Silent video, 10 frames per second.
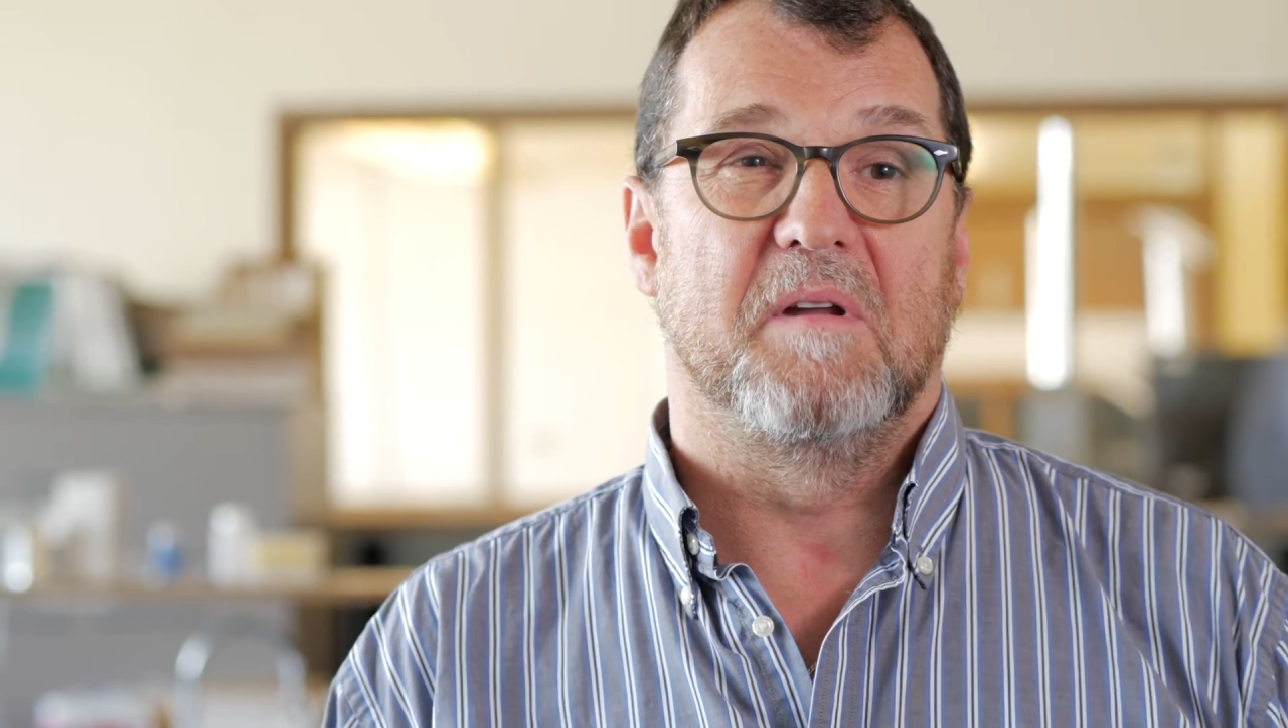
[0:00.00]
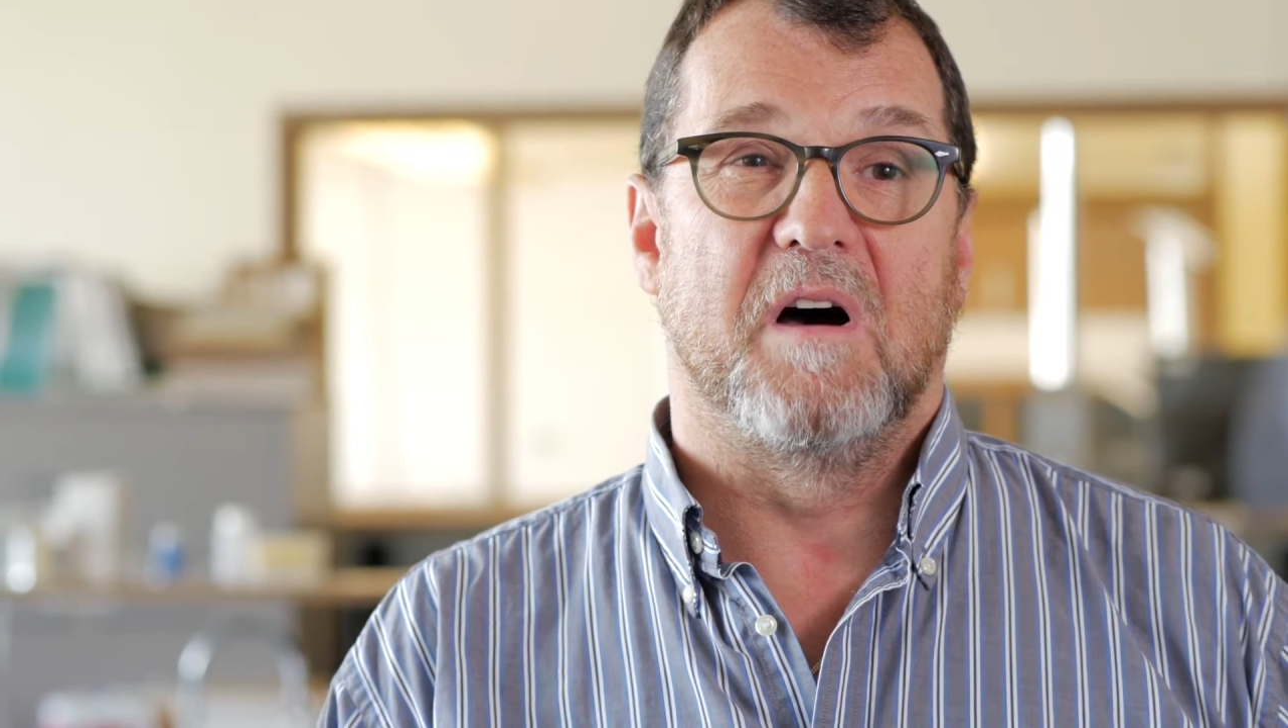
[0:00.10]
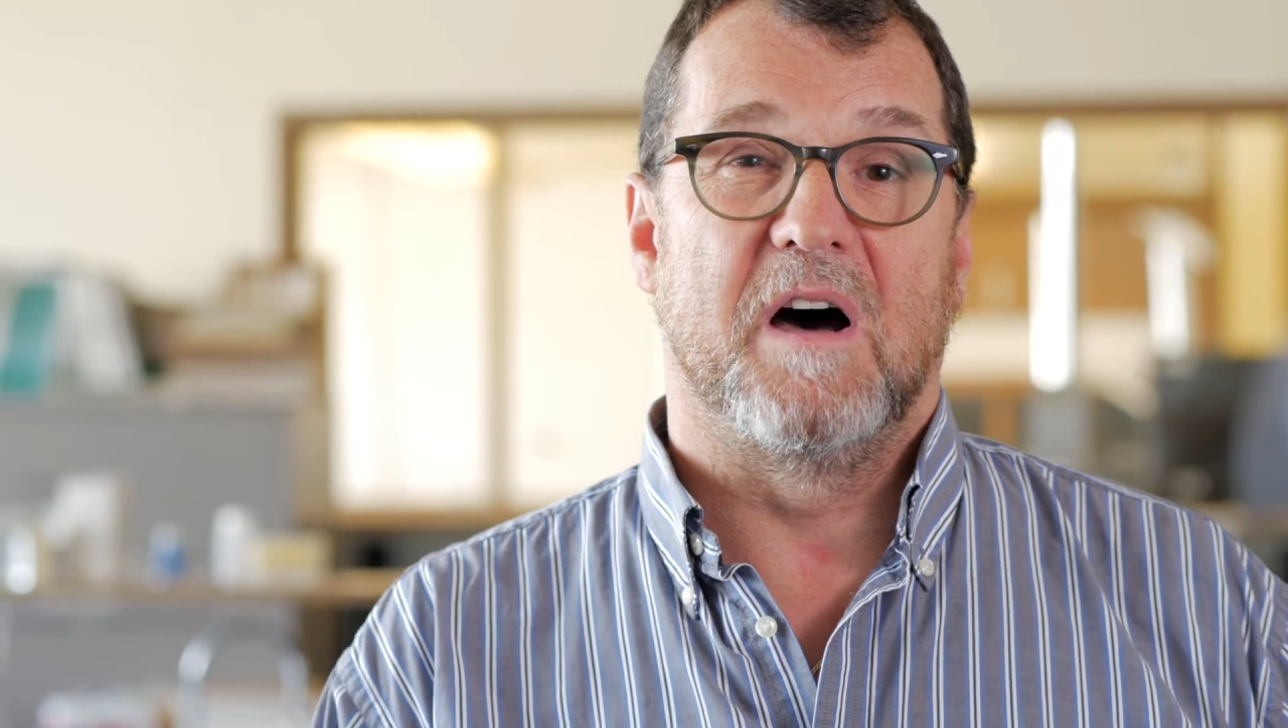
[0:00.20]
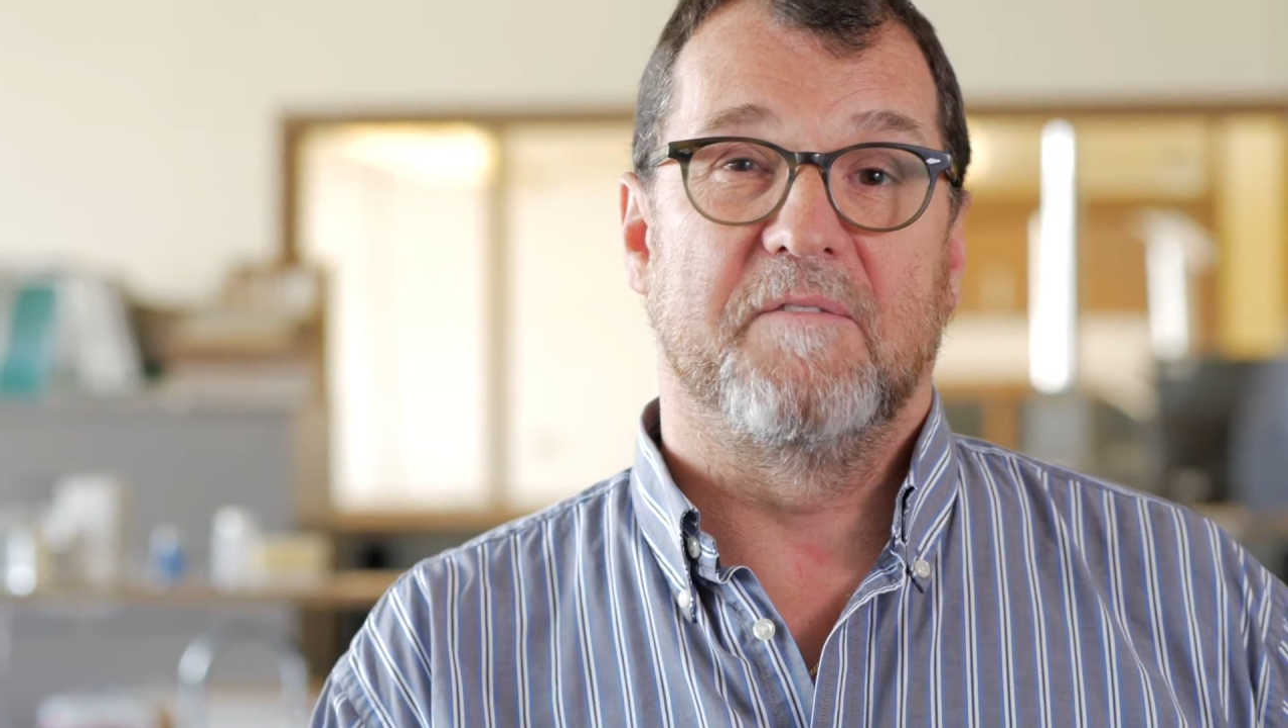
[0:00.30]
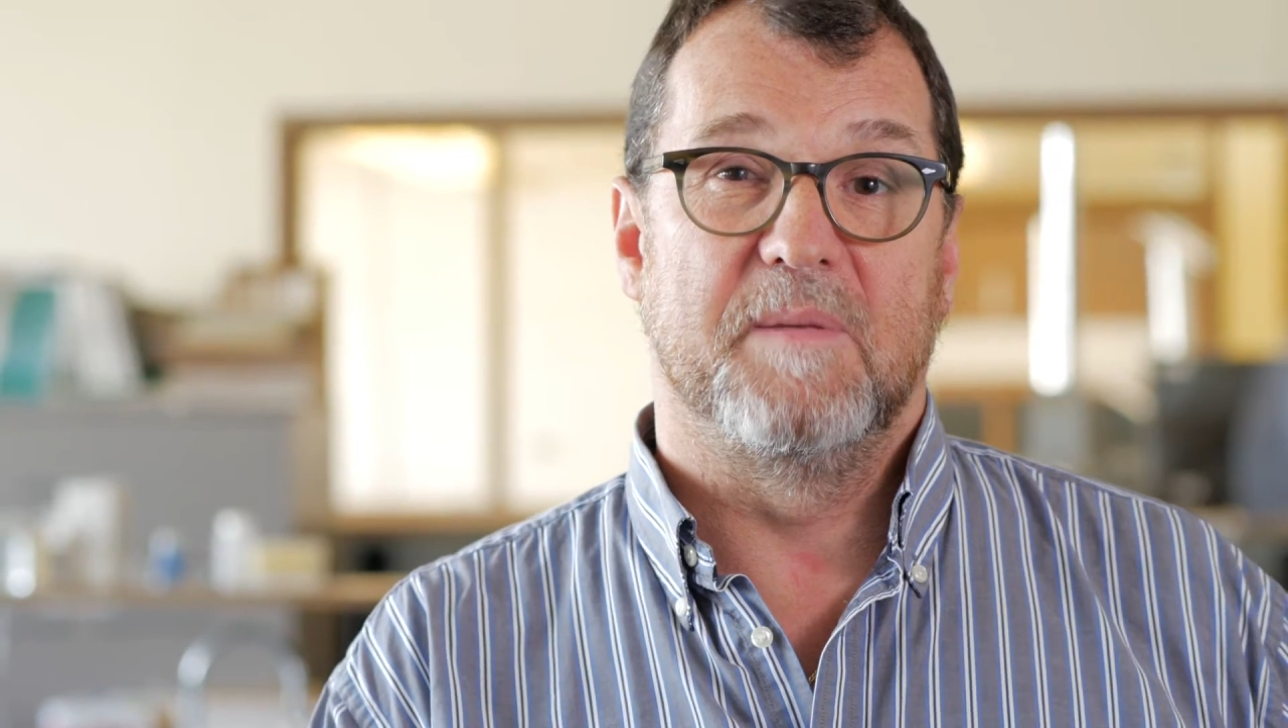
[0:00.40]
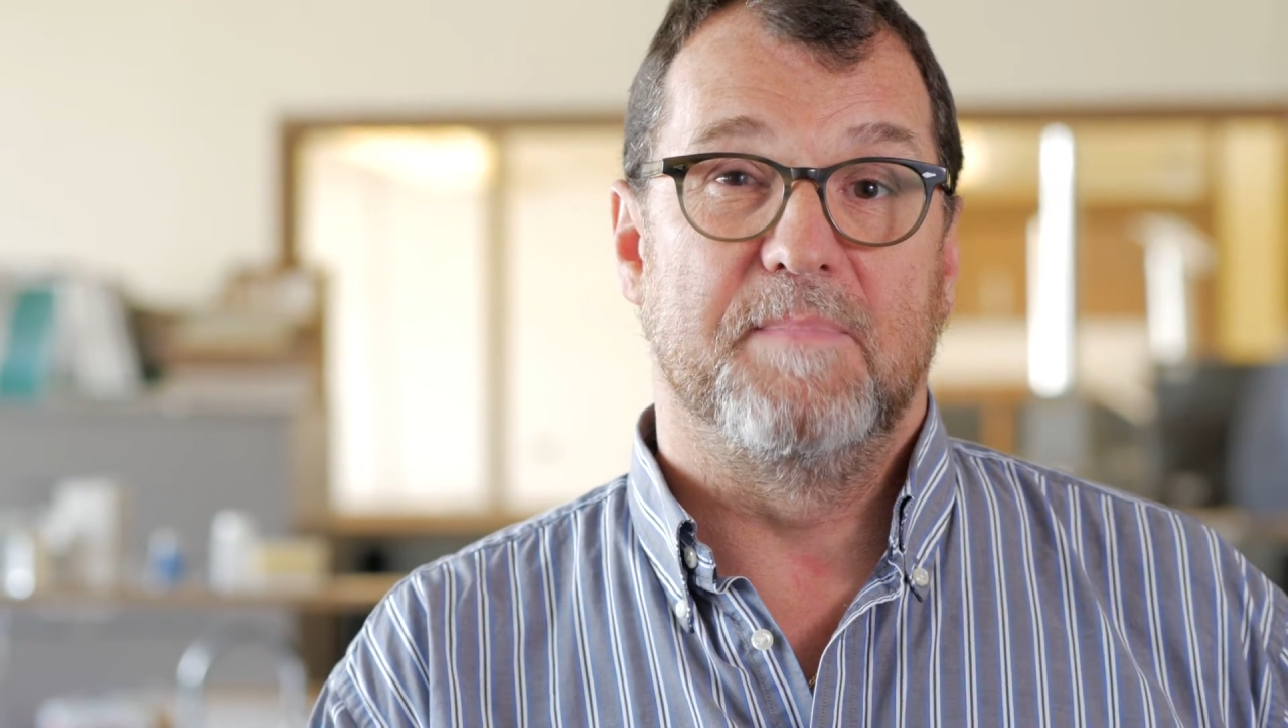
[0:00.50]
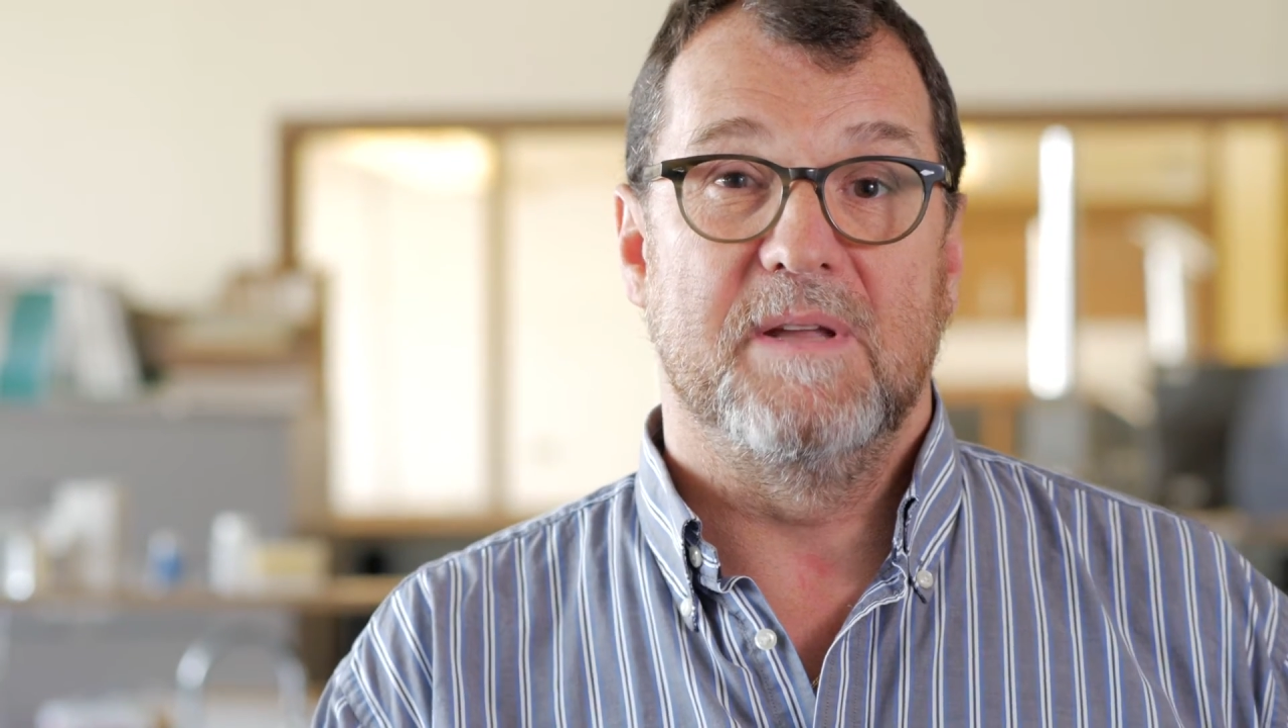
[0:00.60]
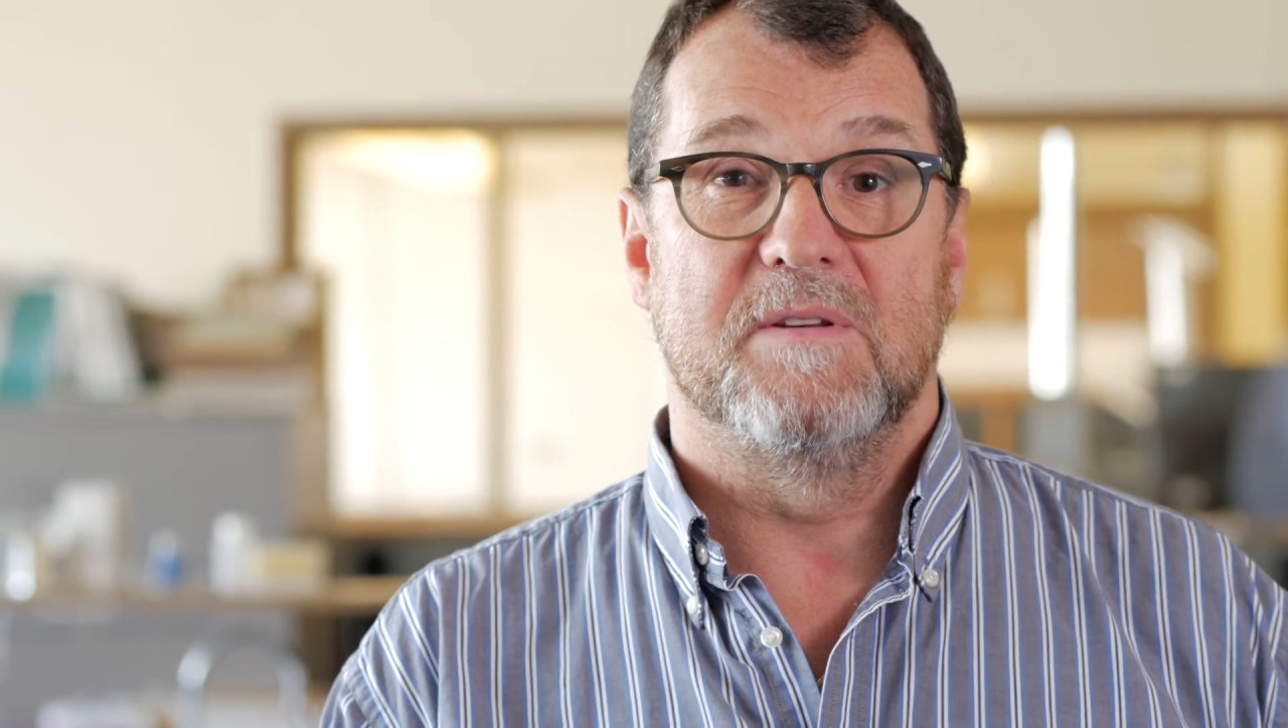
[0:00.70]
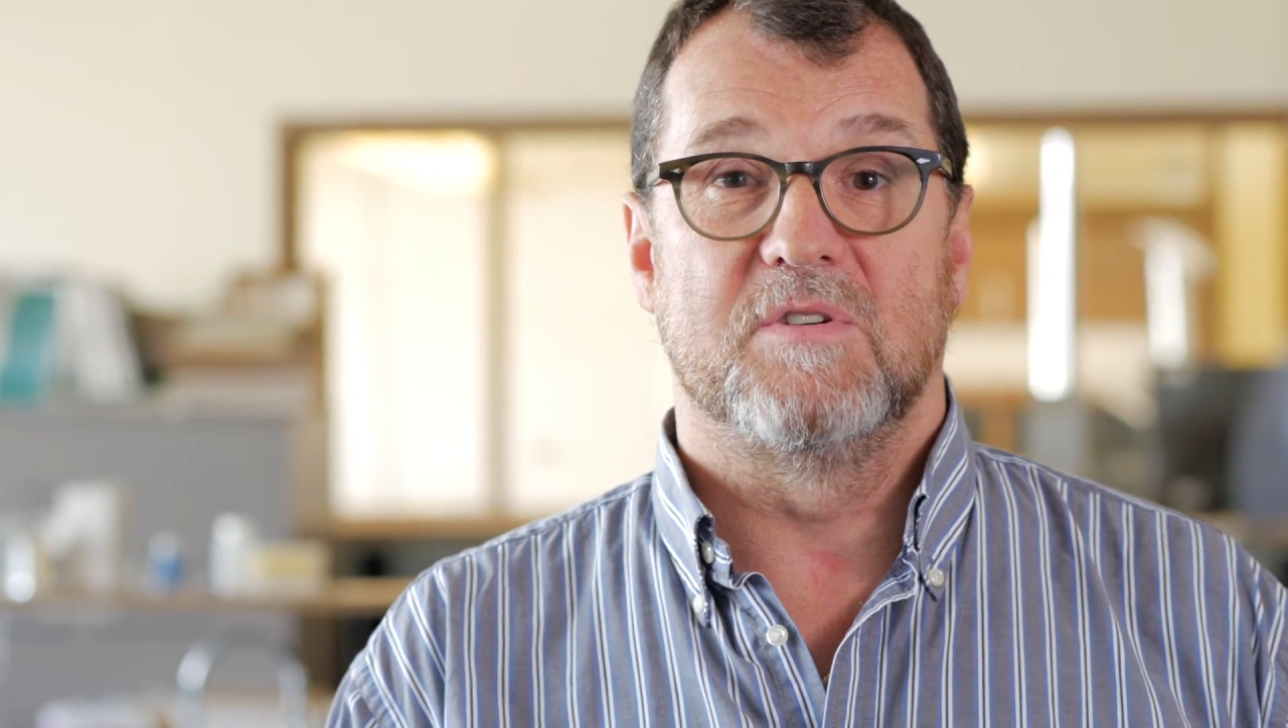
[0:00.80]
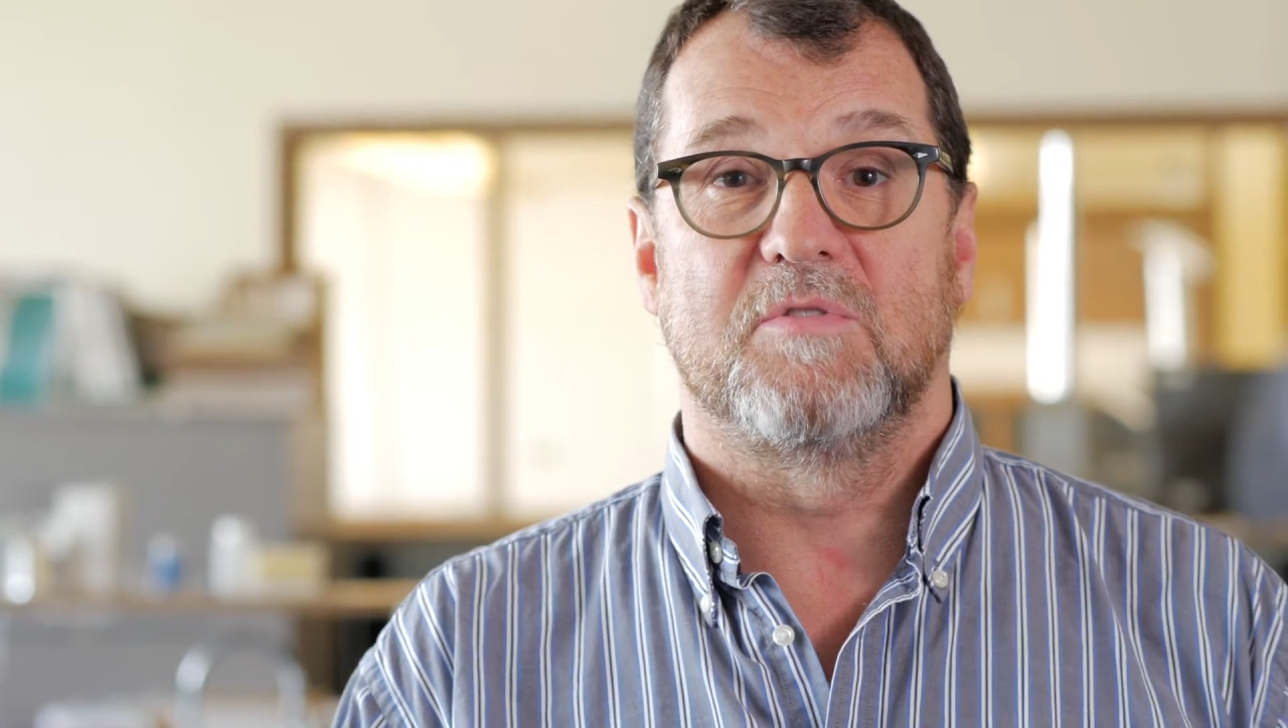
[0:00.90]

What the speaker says: off the beaten